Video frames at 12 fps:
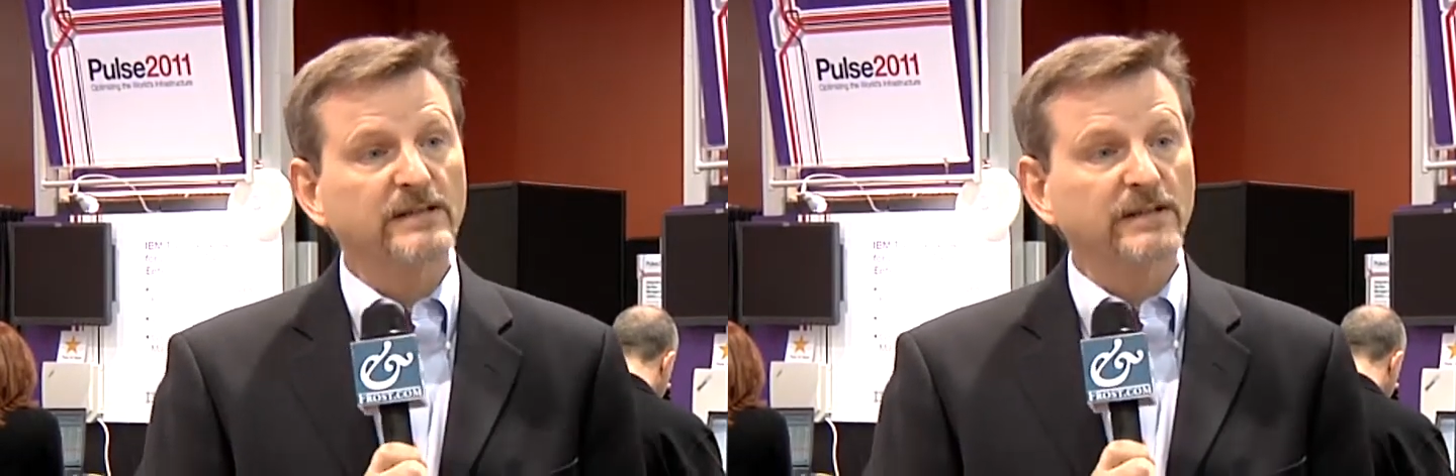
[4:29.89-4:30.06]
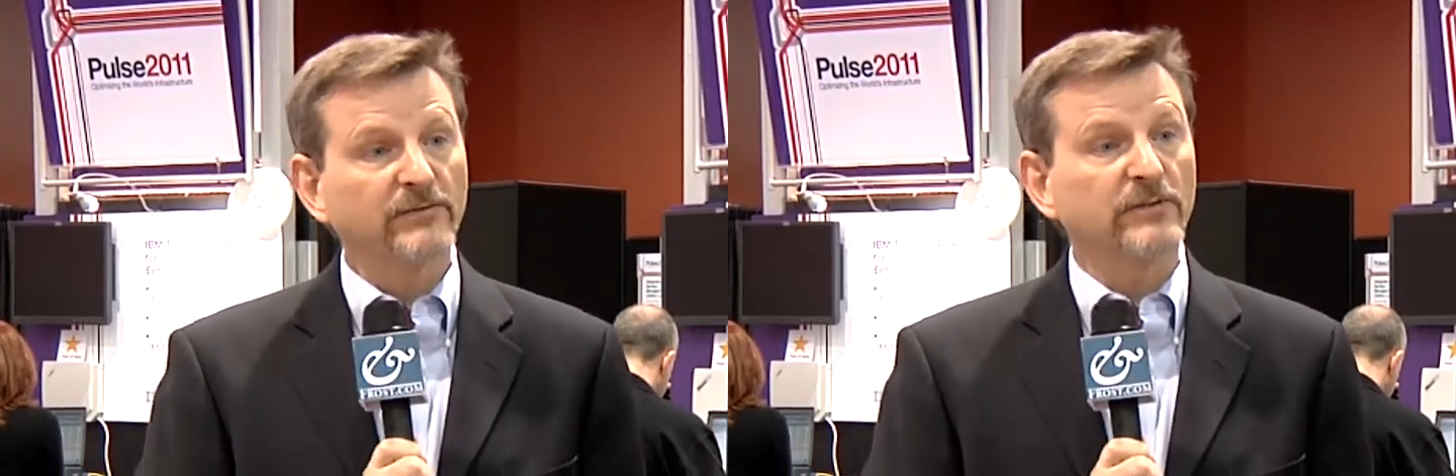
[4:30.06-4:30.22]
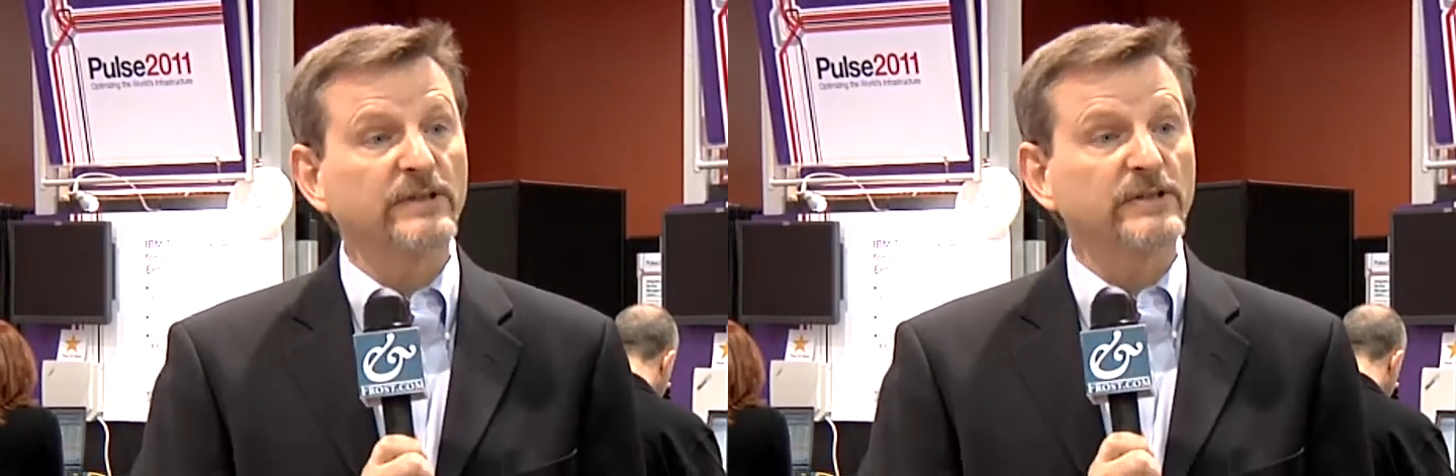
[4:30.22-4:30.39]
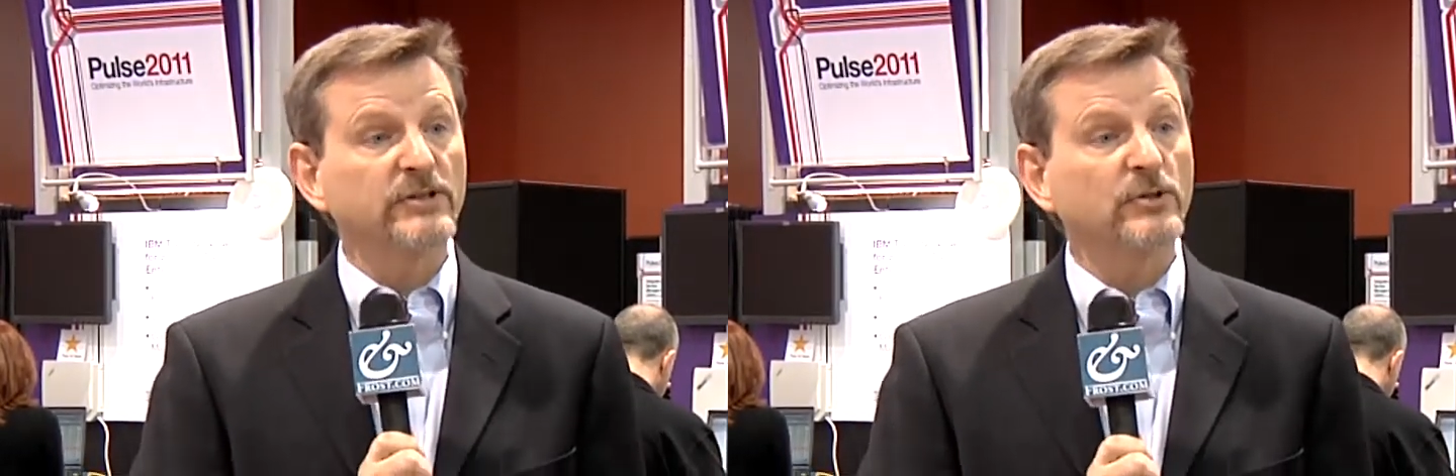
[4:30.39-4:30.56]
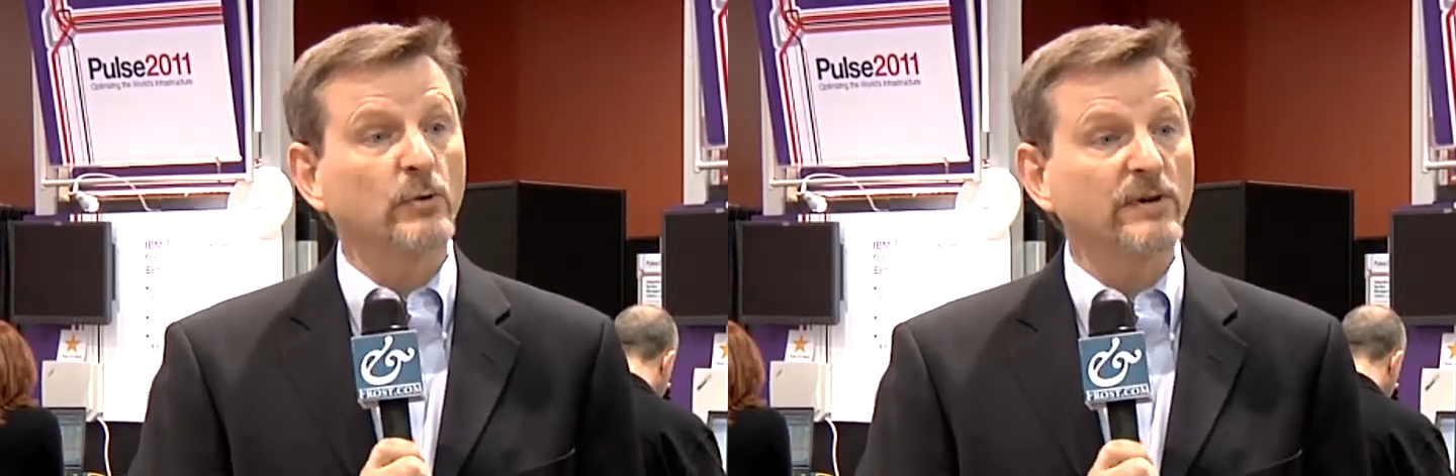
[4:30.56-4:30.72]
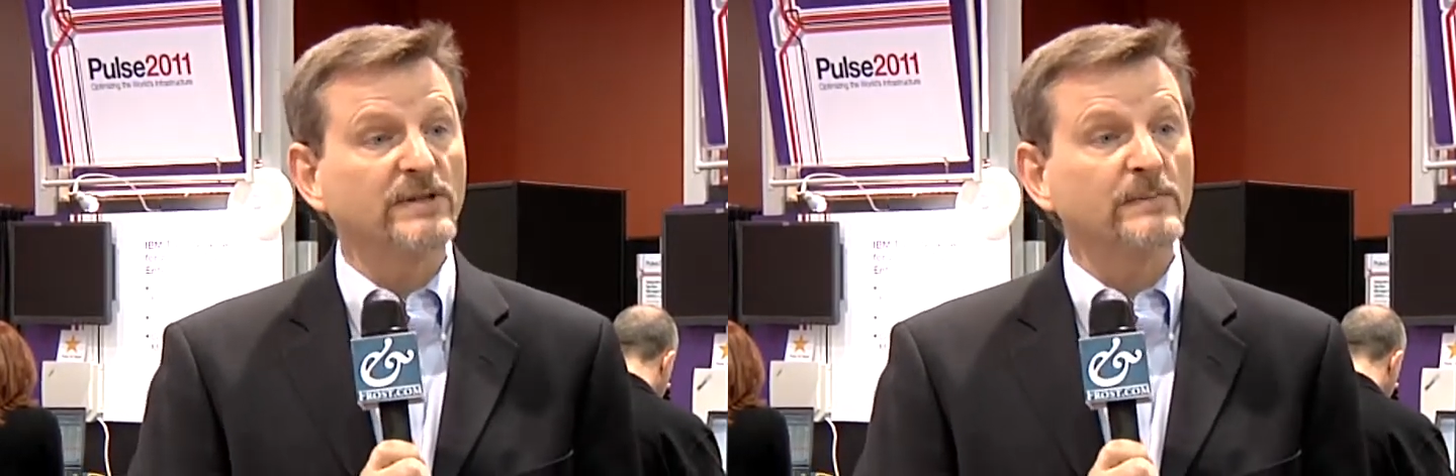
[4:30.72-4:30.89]
Tivoli
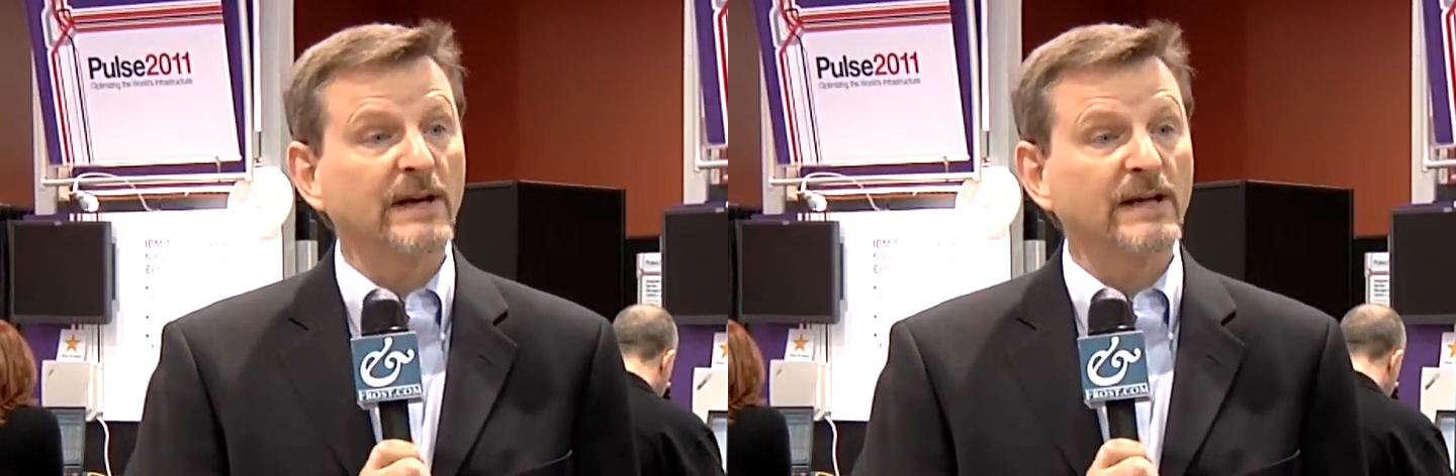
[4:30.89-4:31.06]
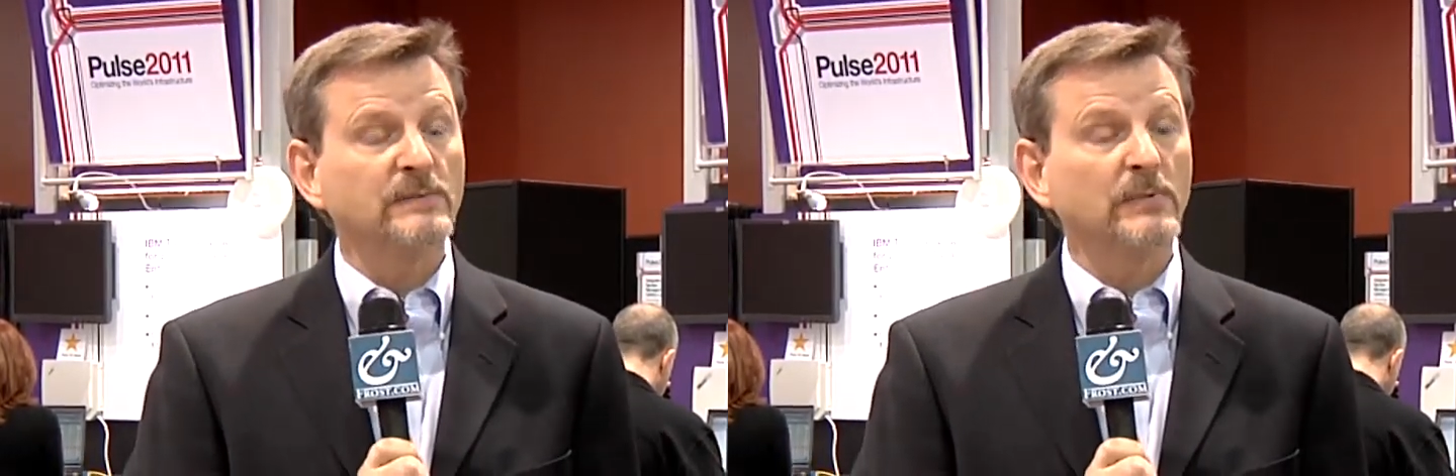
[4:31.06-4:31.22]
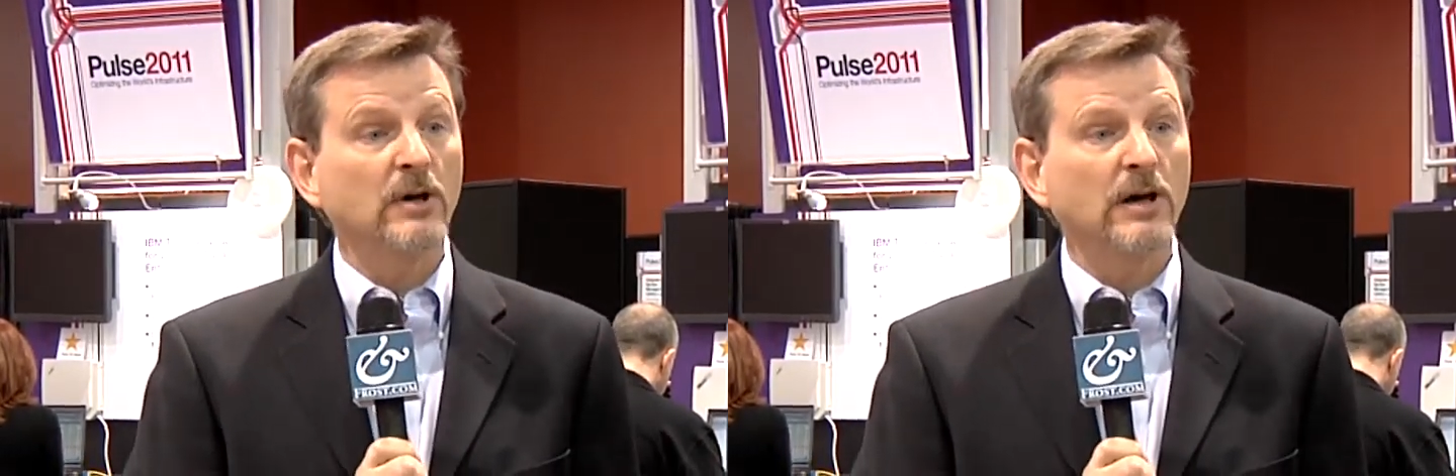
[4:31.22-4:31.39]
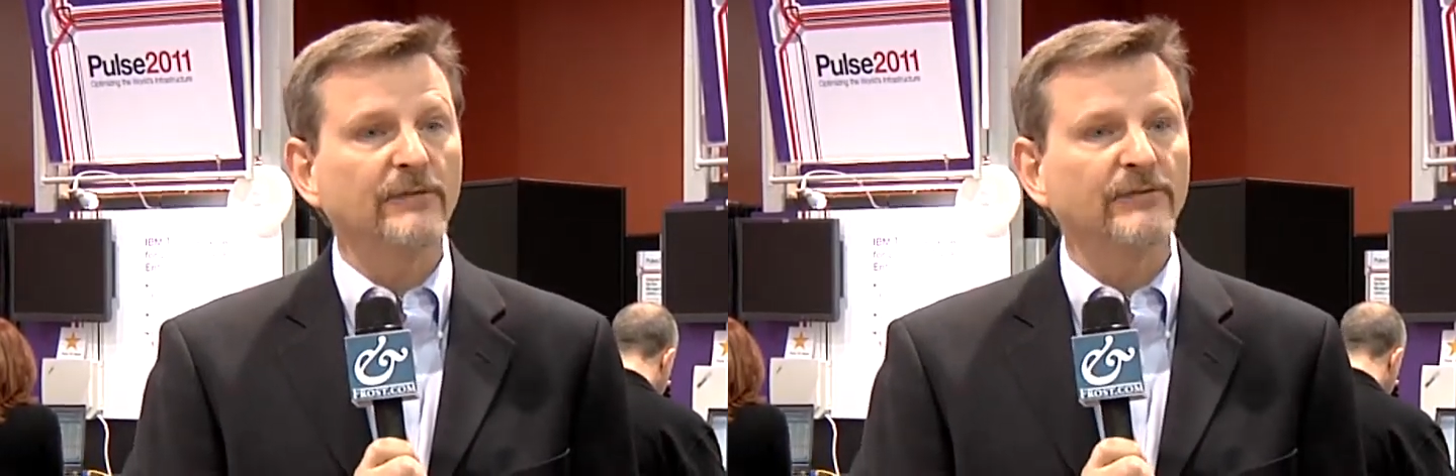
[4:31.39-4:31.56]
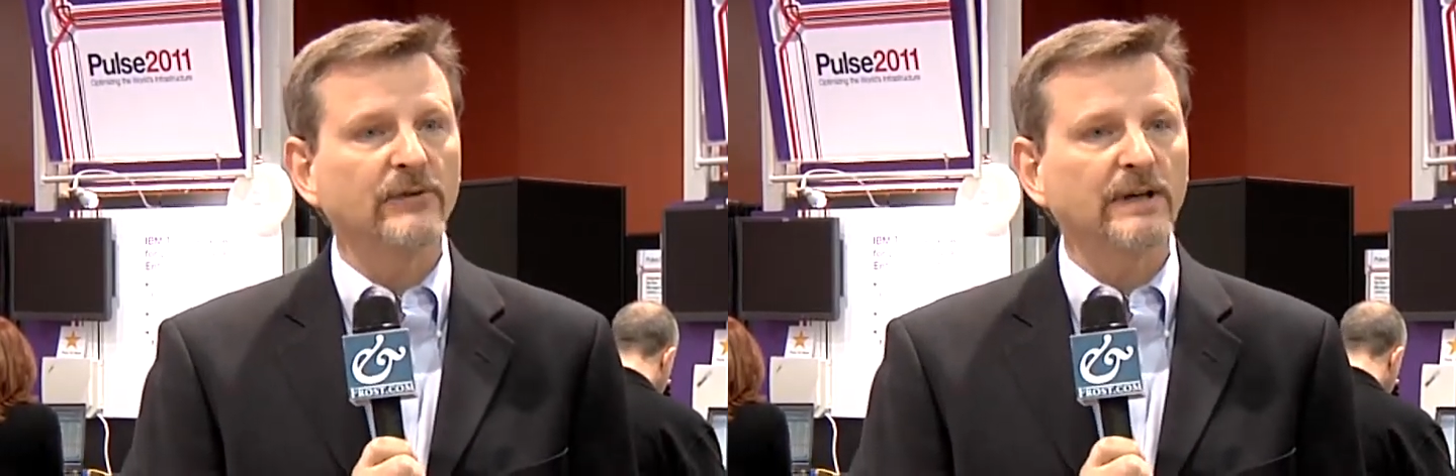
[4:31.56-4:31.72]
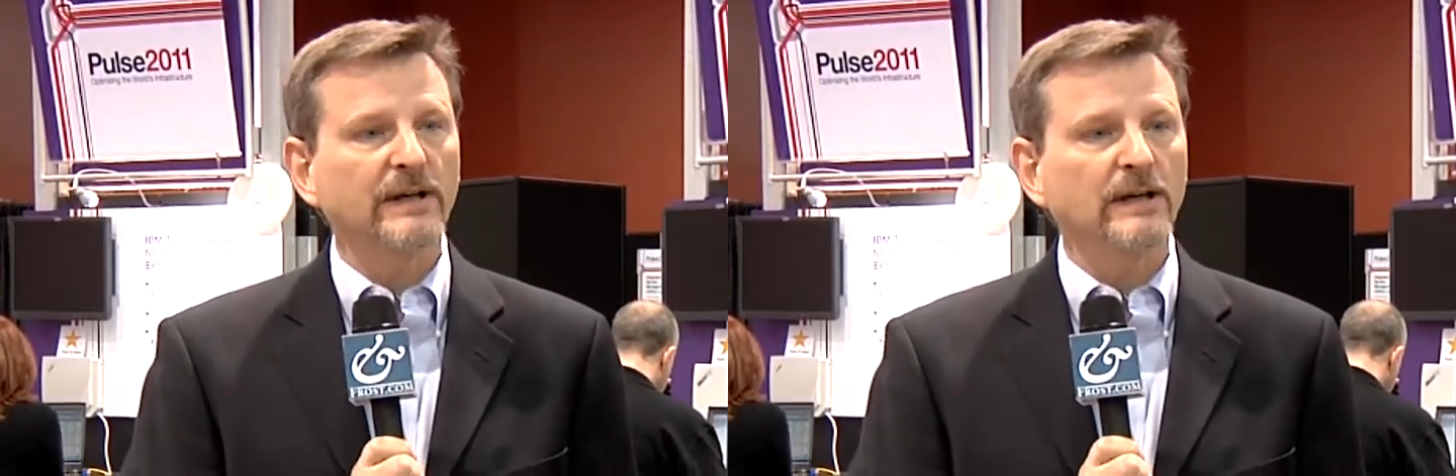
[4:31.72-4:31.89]
storage management
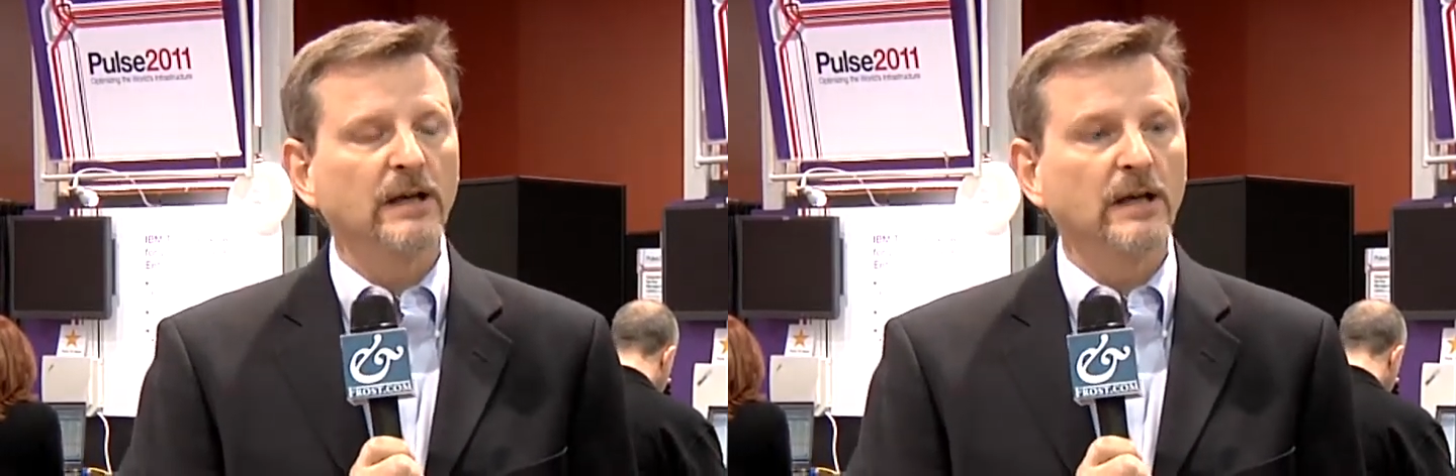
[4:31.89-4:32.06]
offering,